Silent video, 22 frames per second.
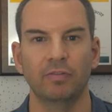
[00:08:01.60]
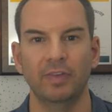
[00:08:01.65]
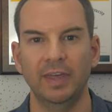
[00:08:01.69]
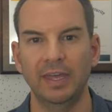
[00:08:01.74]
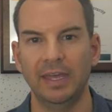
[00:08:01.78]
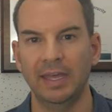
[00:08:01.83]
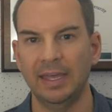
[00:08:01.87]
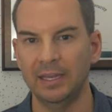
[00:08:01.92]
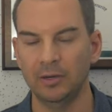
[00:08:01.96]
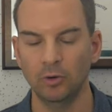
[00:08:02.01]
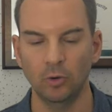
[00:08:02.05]

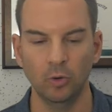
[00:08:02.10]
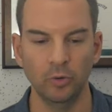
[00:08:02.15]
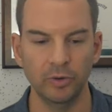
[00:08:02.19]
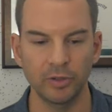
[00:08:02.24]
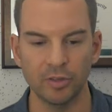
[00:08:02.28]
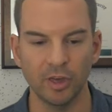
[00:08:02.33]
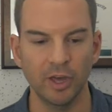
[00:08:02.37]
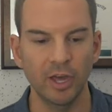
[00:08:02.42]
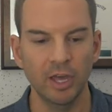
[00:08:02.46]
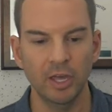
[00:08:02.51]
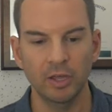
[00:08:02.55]
that it
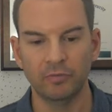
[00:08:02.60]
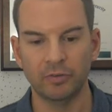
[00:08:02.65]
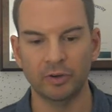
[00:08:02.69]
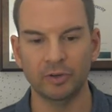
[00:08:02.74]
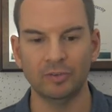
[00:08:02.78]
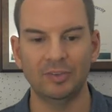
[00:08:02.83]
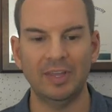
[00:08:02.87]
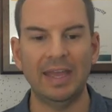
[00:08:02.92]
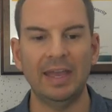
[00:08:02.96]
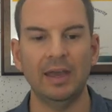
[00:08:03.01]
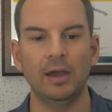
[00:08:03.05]
owns. For
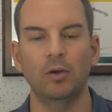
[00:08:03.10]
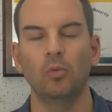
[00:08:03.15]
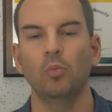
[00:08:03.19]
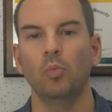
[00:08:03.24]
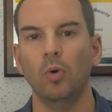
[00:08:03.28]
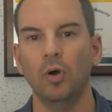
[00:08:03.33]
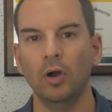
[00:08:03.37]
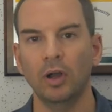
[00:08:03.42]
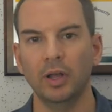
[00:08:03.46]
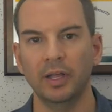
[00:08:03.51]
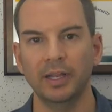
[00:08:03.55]
data
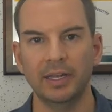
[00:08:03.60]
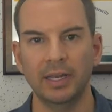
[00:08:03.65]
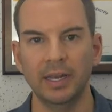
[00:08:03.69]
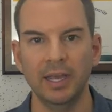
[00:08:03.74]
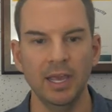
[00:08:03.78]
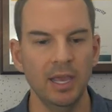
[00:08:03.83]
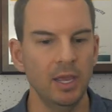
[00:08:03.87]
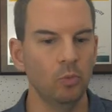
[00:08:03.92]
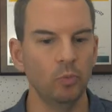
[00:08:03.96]
one,